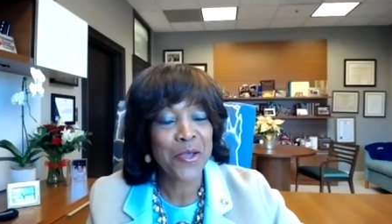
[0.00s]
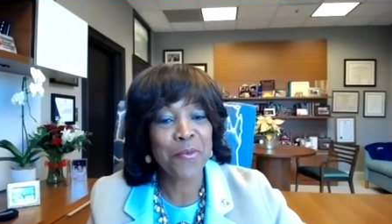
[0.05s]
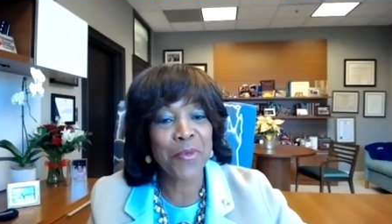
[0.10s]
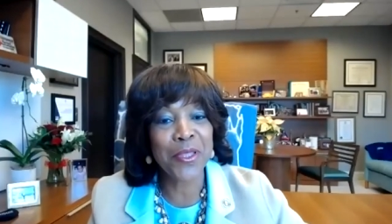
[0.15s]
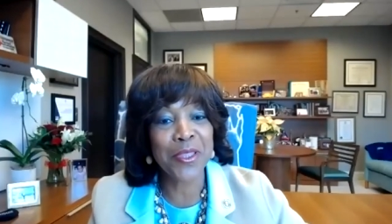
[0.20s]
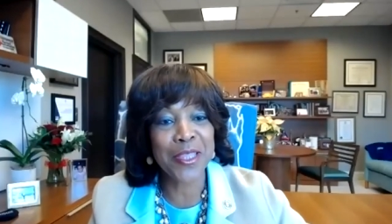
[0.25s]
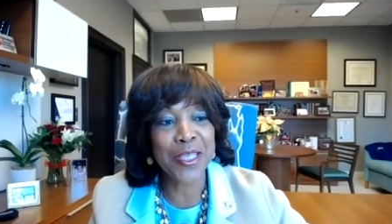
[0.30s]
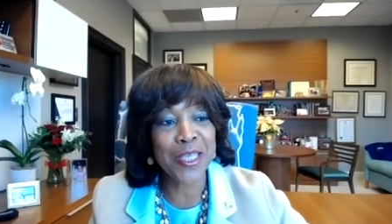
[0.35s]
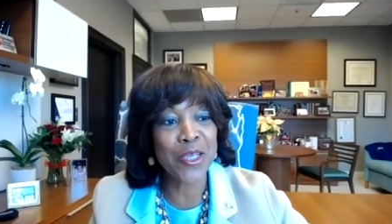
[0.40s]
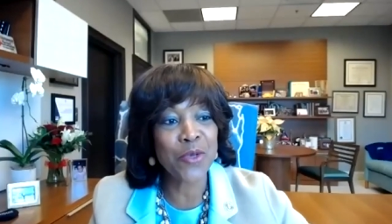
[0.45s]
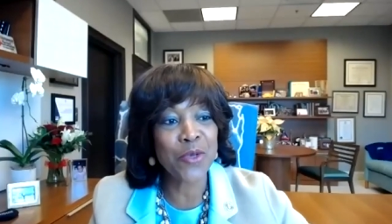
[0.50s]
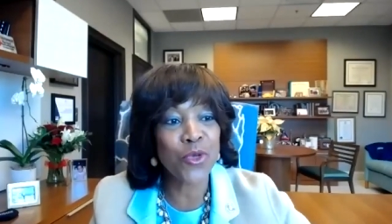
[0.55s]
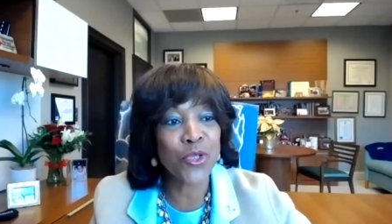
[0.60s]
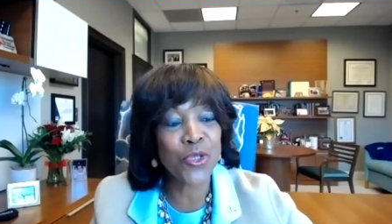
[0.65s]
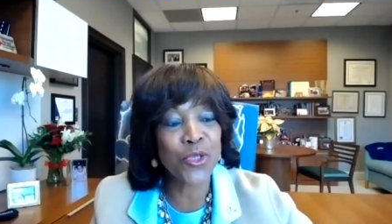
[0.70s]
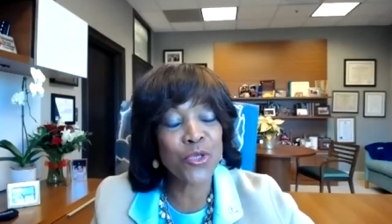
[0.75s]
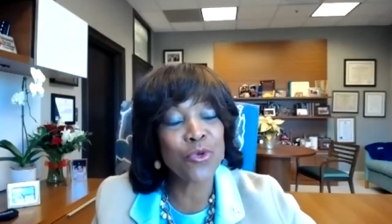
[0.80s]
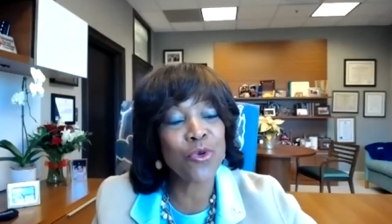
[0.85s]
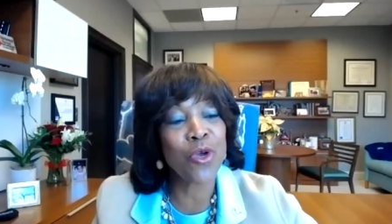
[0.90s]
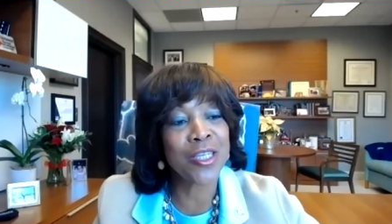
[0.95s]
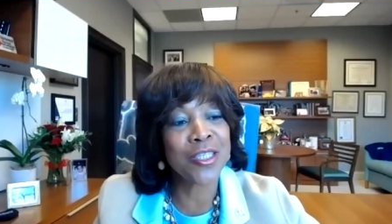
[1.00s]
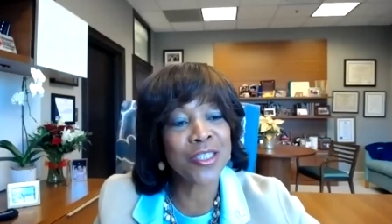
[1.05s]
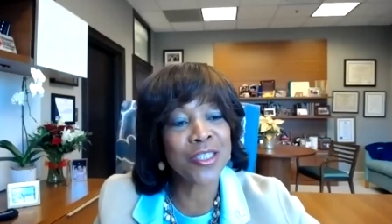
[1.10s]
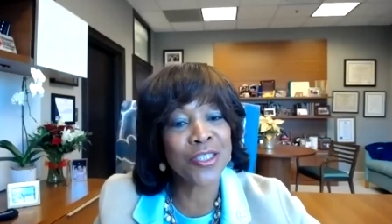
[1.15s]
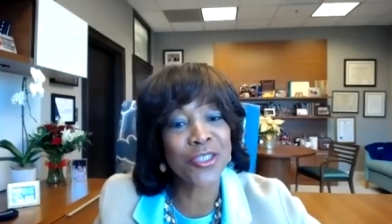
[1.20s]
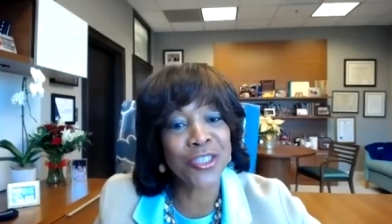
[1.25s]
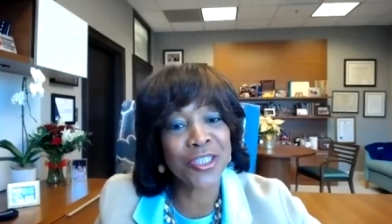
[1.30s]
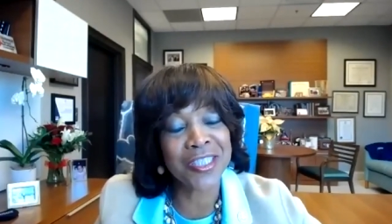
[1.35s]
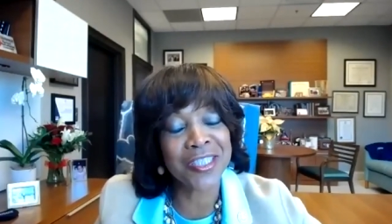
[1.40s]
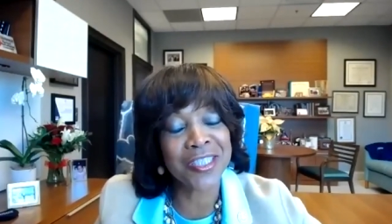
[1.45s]
But then when you
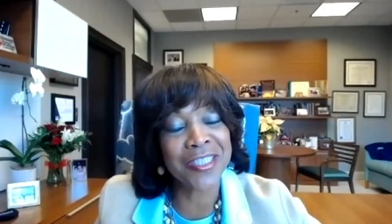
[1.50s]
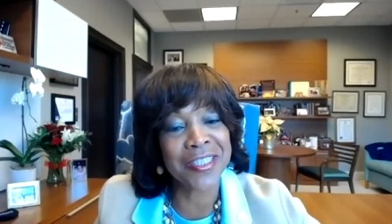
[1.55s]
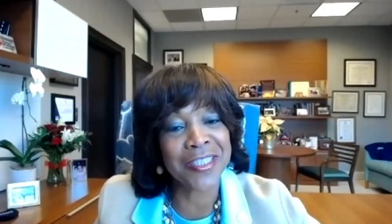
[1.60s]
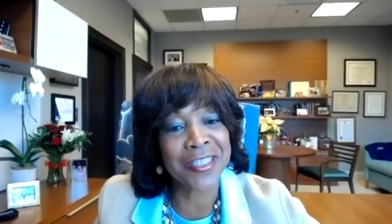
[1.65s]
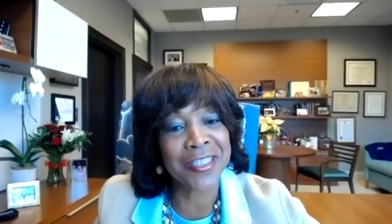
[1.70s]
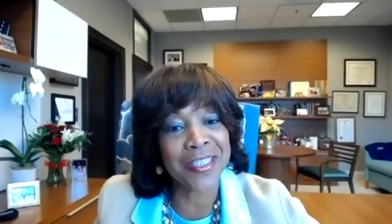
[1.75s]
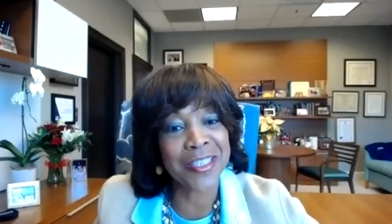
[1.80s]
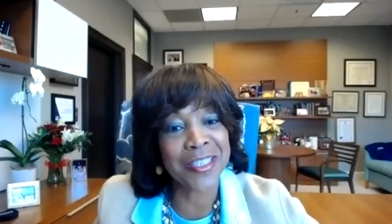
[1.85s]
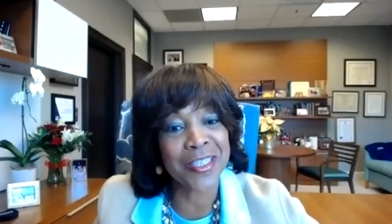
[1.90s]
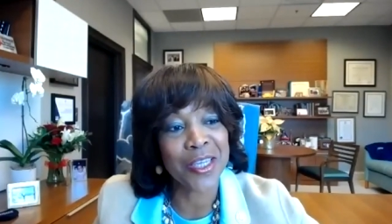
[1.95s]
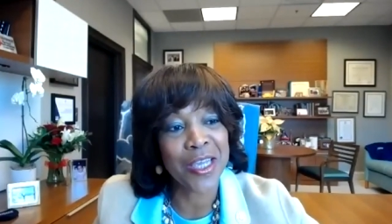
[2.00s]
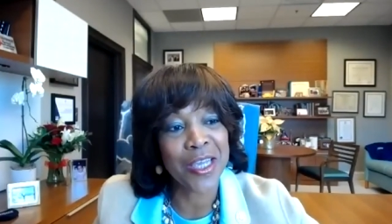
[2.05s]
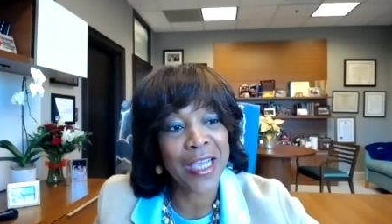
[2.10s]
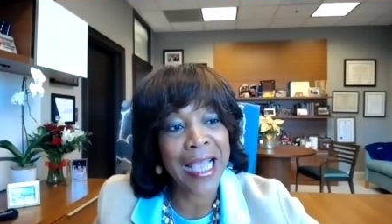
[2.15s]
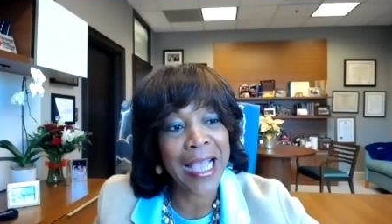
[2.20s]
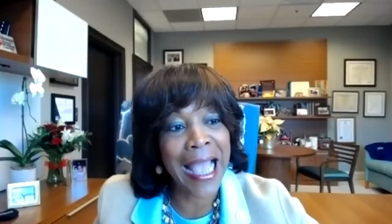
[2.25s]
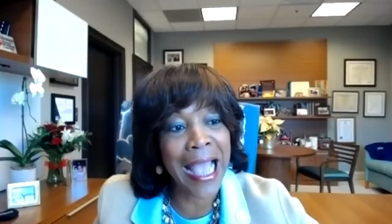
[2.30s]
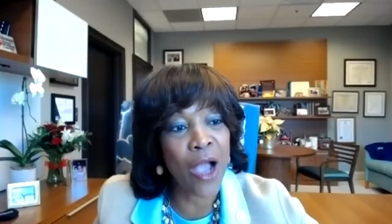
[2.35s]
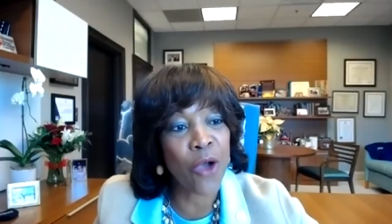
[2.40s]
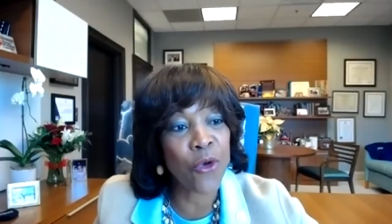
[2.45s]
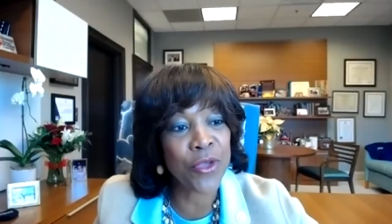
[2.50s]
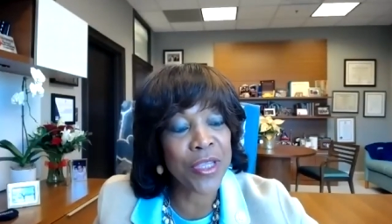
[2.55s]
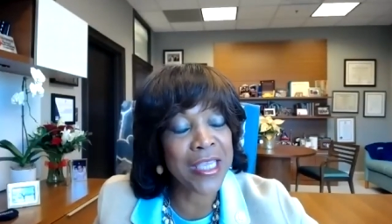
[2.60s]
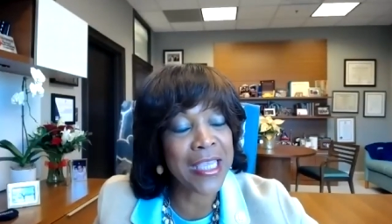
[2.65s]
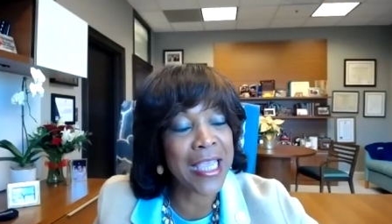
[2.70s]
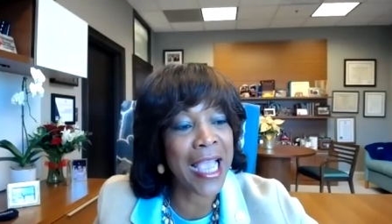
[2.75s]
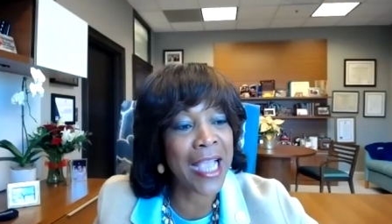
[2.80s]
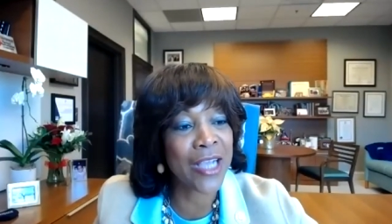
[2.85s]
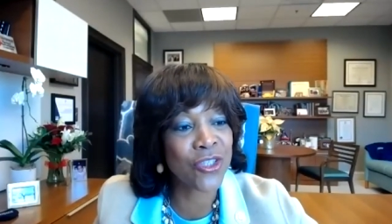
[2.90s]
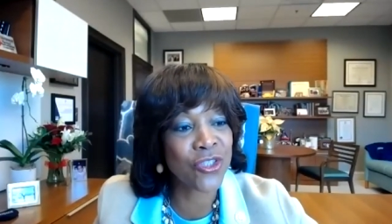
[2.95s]
understood how
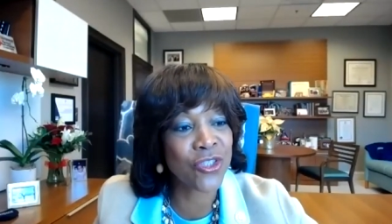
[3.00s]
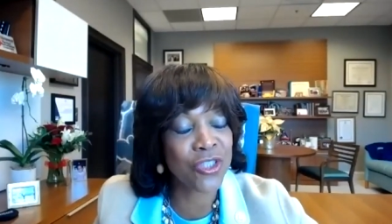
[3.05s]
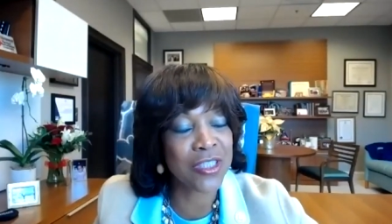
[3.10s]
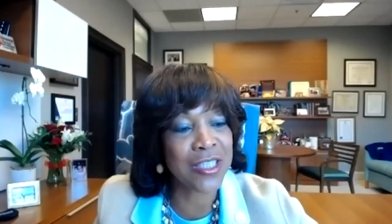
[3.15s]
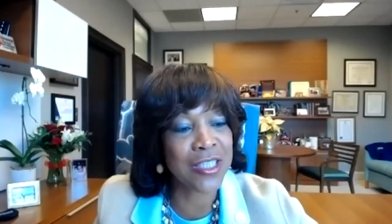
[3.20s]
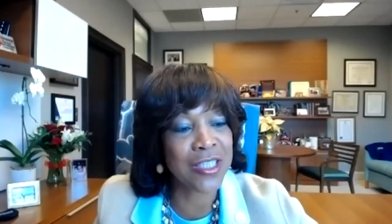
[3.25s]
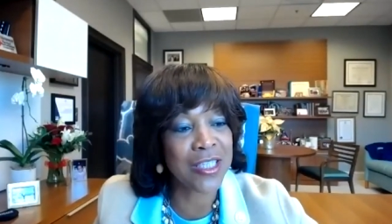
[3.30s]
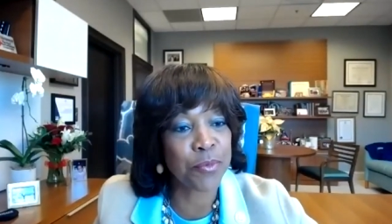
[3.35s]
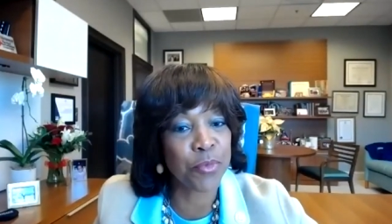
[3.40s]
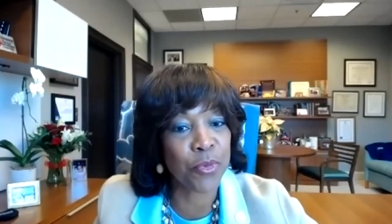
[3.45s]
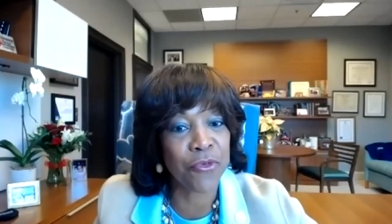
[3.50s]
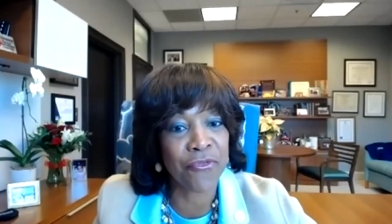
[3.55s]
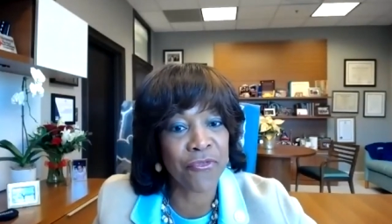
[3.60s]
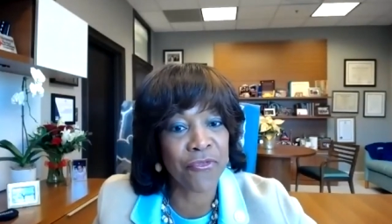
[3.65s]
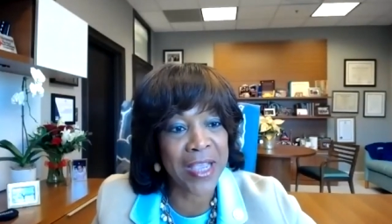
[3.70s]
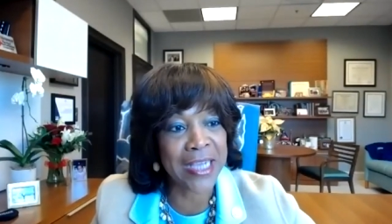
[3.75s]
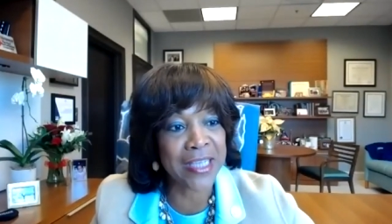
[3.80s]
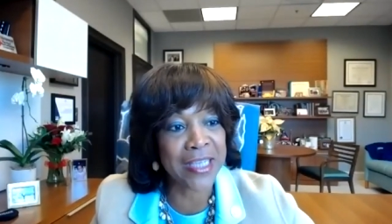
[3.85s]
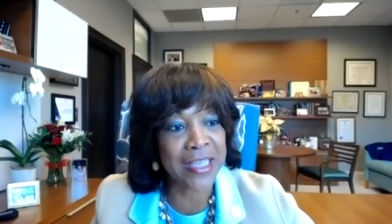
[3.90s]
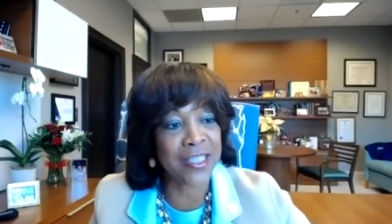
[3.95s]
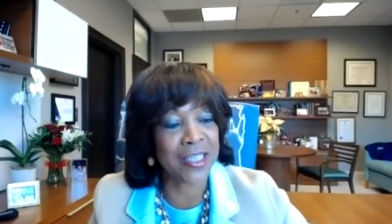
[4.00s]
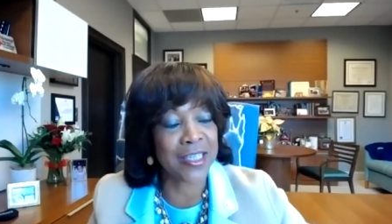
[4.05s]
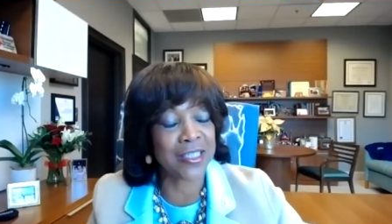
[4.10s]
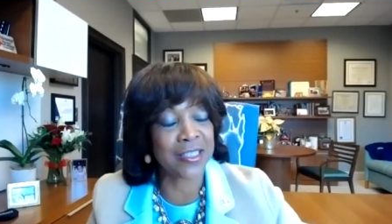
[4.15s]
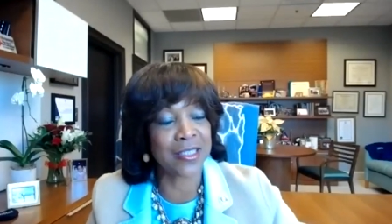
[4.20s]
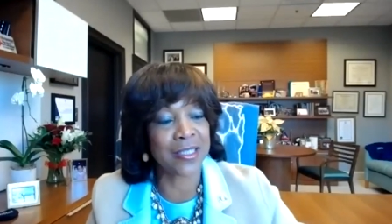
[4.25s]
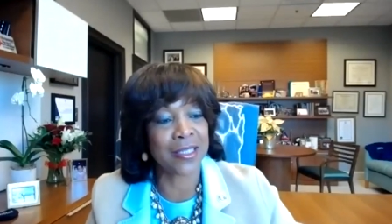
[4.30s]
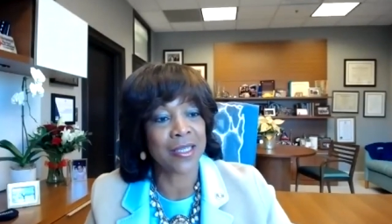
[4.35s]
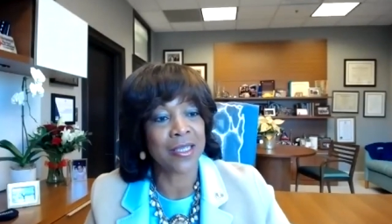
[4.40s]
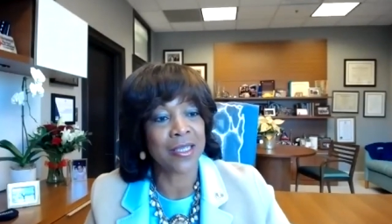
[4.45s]
he actually
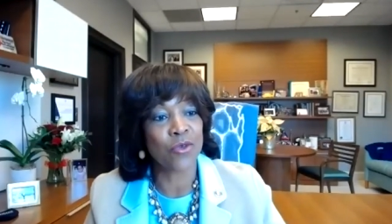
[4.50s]
perfected